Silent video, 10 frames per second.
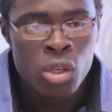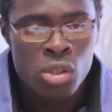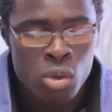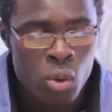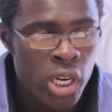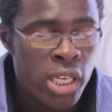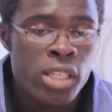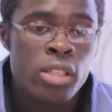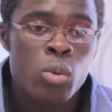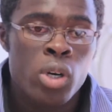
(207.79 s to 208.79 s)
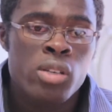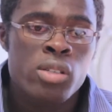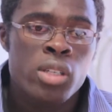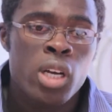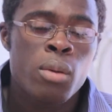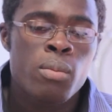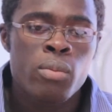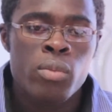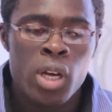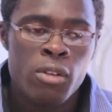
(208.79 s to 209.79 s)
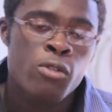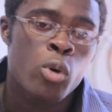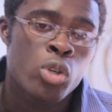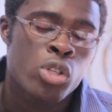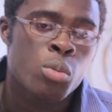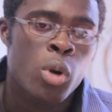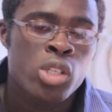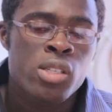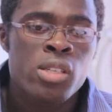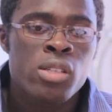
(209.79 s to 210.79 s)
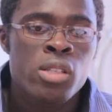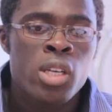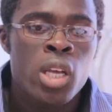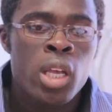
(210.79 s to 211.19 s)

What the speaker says: So what I did was I phoned the sponsors